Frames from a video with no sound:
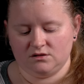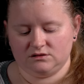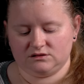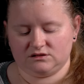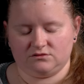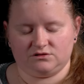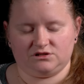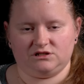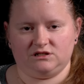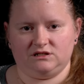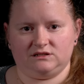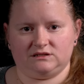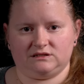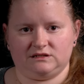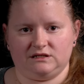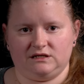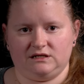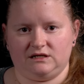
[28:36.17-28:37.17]
So she didn't
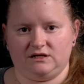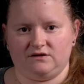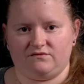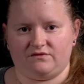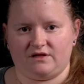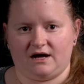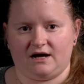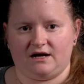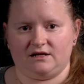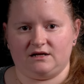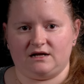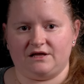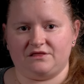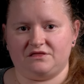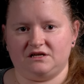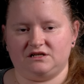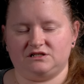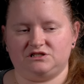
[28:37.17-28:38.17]
see any of that. I
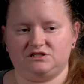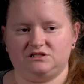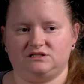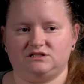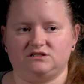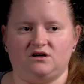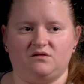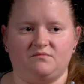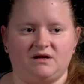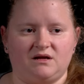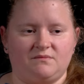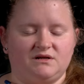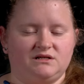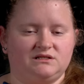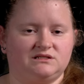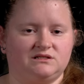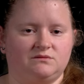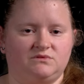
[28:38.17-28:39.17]
think she saw
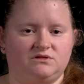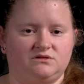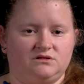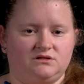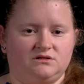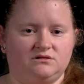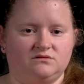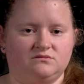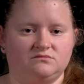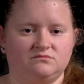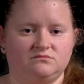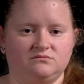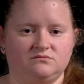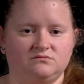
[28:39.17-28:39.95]
maybe some of the,